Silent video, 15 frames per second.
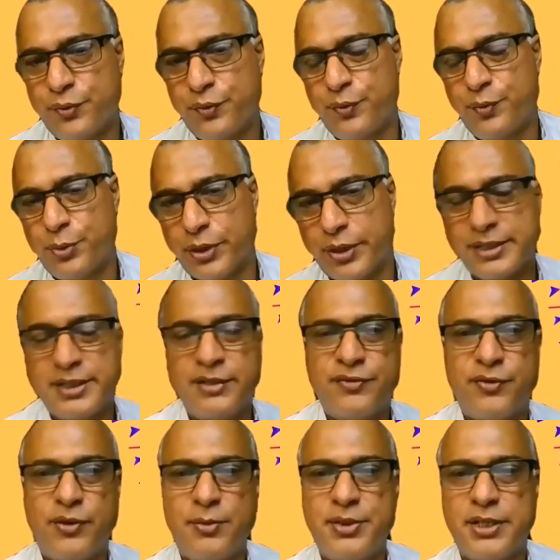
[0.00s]
progressing
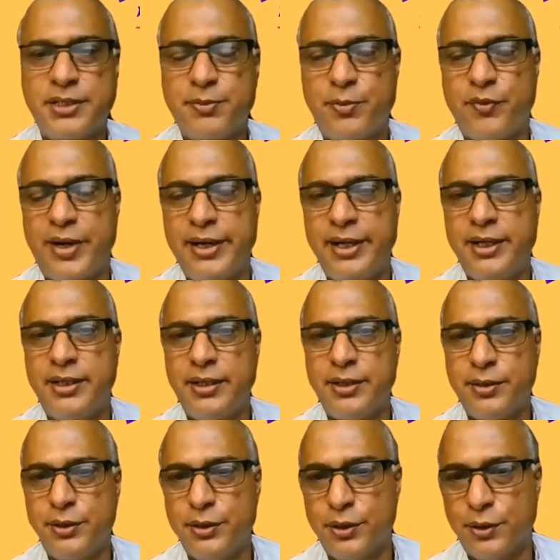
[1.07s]
from just providing,
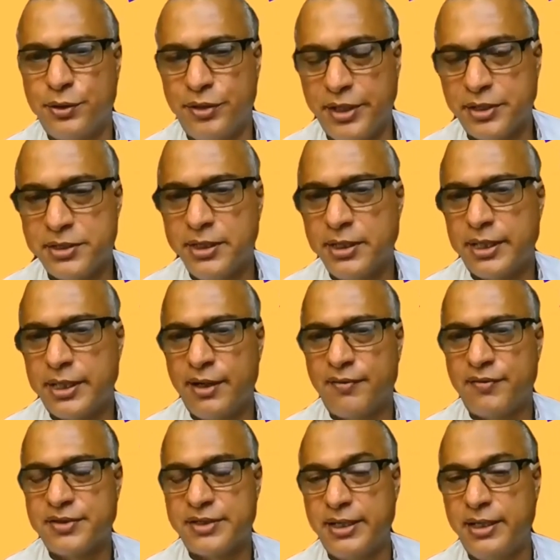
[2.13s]
traditional kind of
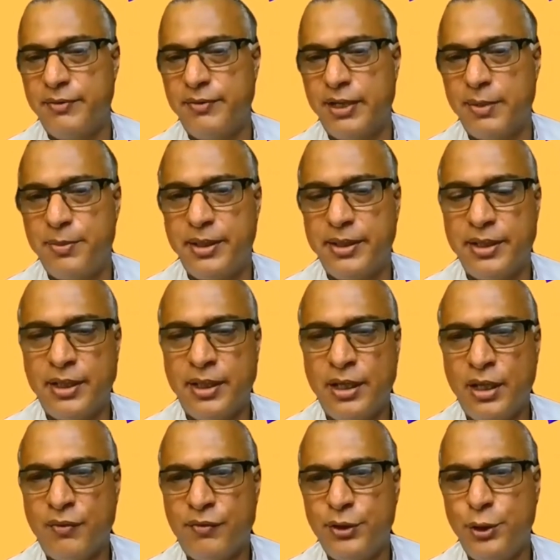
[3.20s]
skill development
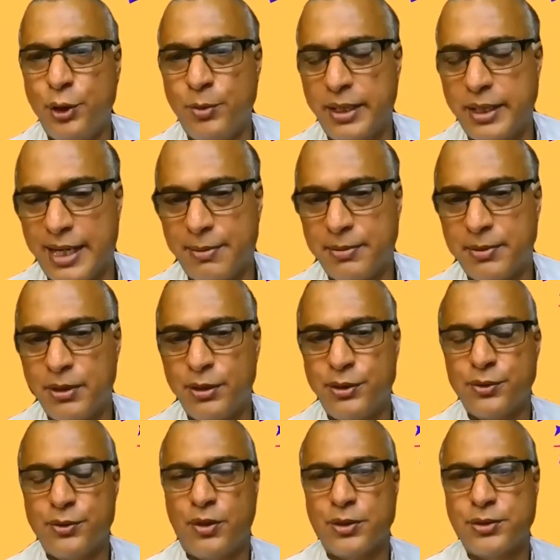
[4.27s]
for the human capital to
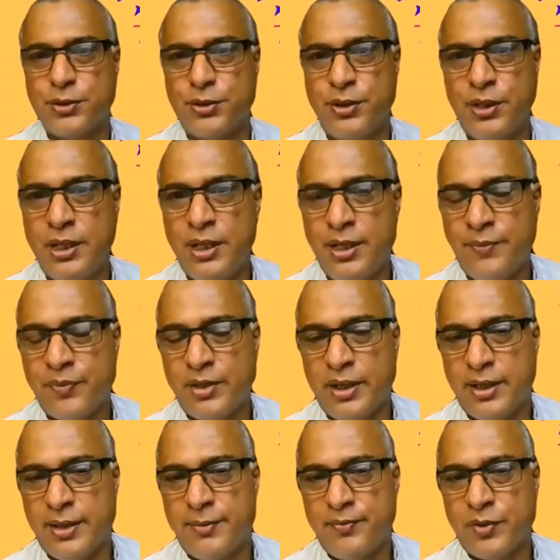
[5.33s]
also
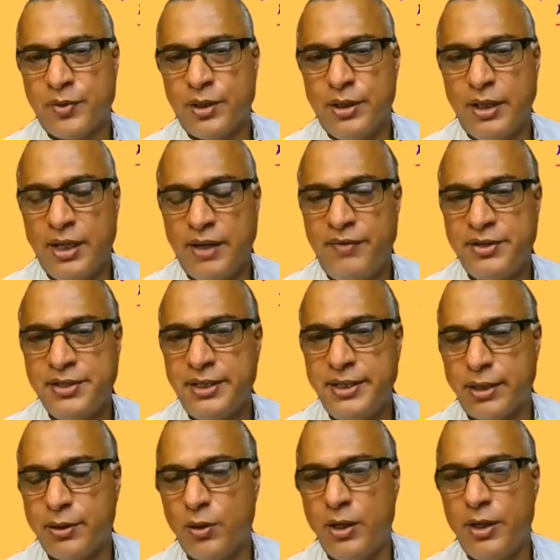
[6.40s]
leveraging
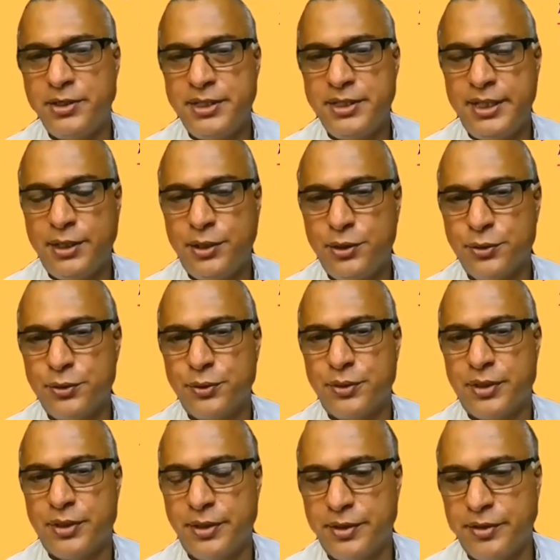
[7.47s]
technology to
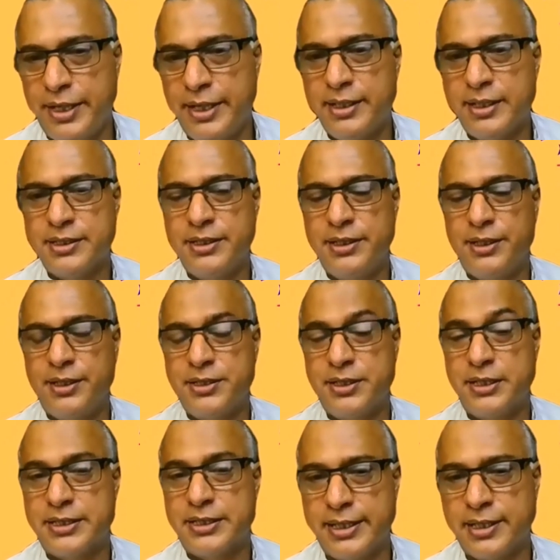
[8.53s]
create this digital
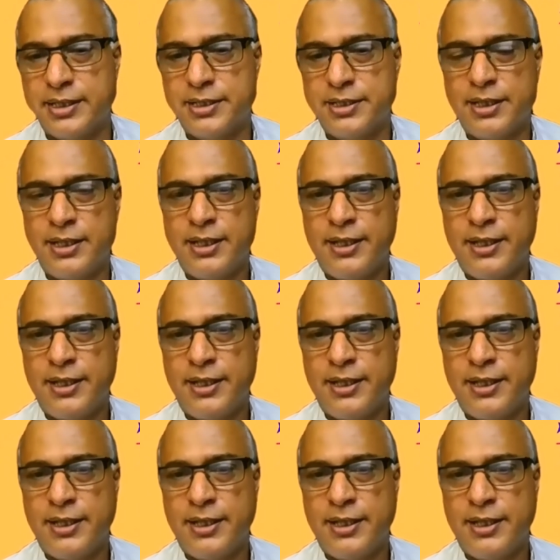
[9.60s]
skills,